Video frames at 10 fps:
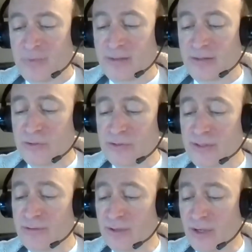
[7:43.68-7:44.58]
There is
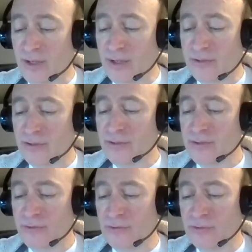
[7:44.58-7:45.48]
neither honor
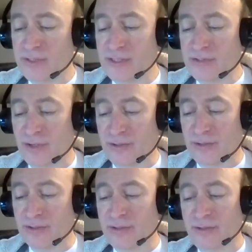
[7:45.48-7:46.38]
nor
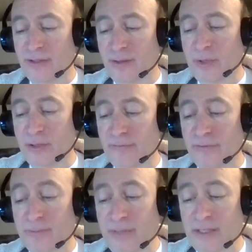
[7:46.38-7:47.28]
dishonor apart
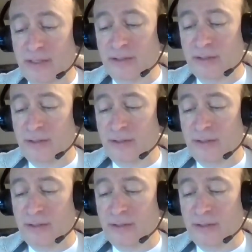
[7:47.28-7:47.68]
from me.